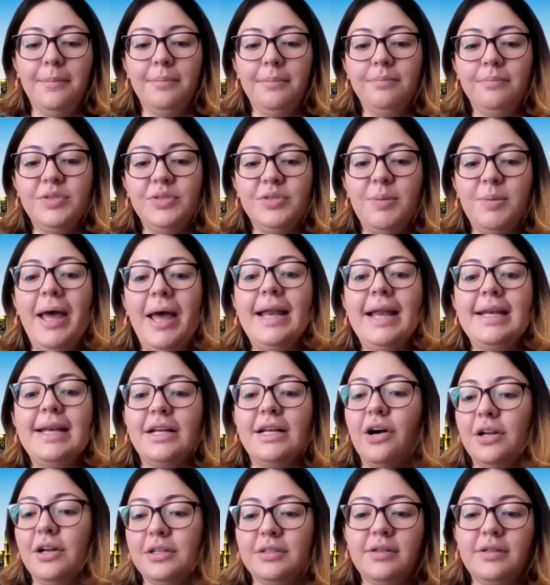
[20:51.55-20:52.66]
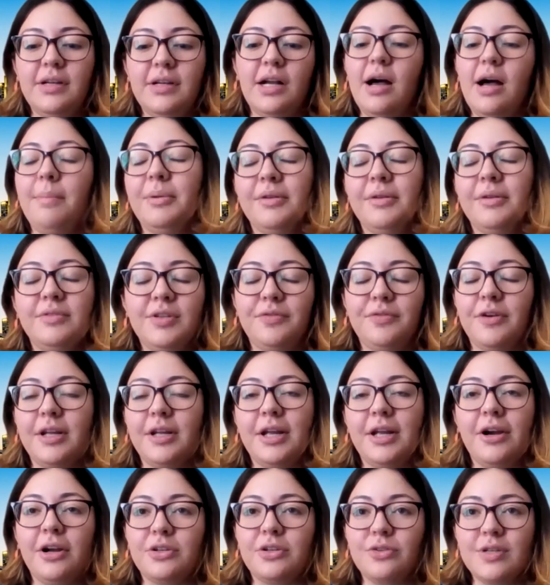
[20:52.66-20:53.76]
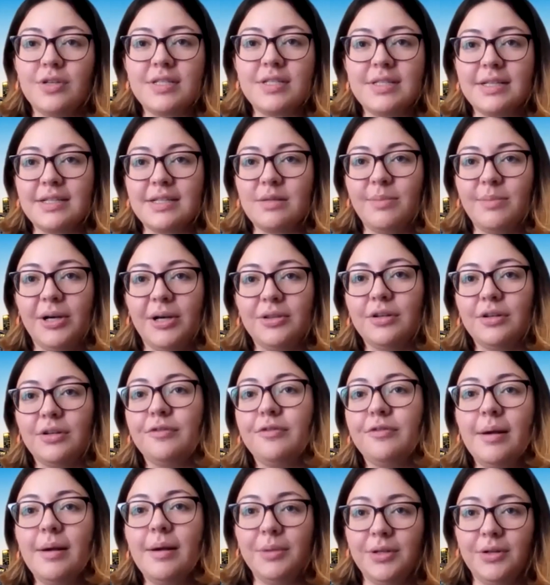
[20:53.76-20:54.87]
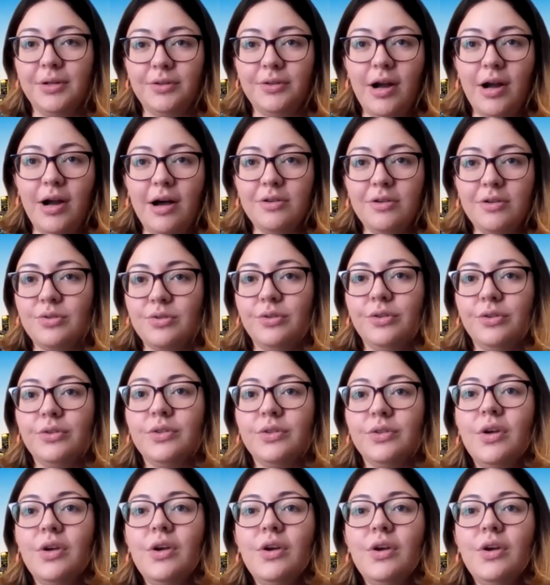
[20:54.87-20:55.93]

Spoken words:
depending on a couple of different characteristics about their family or their household.